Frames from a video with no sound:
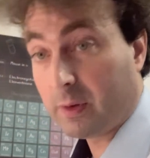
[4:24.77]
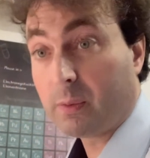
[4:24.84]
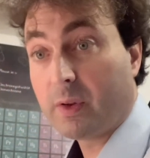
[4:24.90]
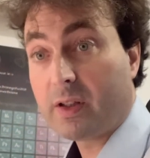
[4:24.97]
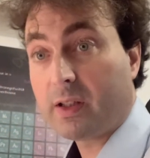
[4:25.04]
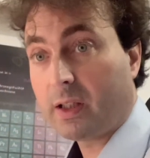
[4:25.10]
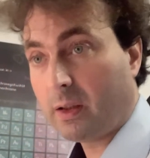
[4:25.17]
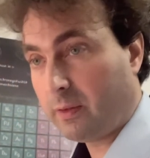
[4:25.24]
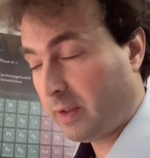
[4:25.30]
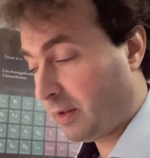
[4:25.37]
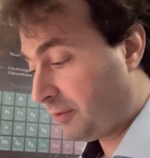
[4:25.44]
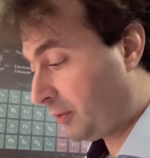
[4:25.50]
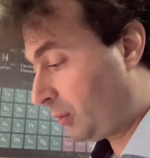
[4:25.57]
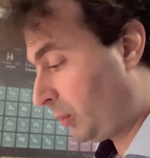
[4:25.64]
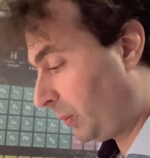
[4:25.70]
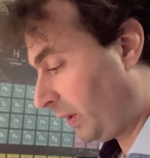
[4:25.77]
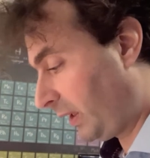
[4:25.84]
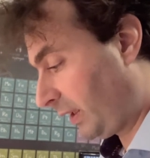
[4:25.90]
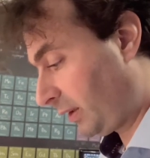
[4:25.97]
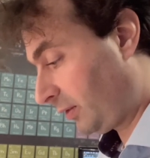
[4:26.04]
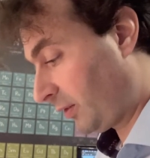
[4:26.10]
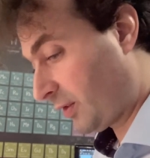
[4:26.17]
where we say we have 2
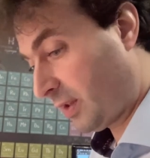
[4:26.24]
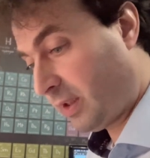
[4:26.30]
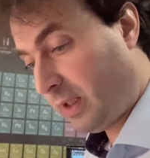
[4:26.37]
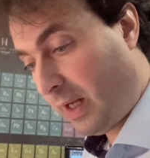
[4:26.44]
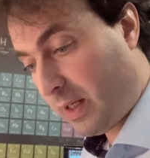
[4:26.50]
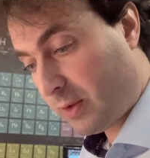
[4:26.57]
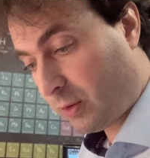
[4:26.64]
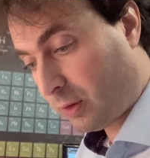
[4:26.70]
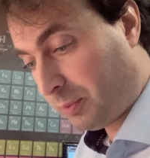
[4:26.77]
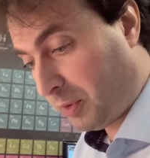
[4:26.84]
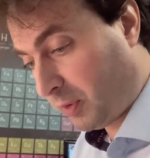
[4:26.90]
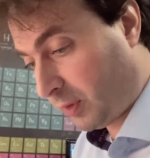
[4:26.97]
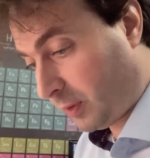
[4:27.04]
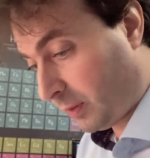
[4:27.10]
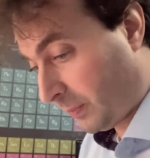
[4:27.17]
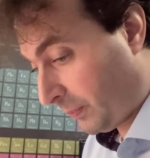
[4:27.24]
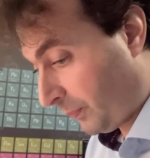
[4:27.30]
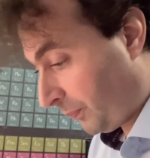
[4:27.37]
electrons in the s orbital.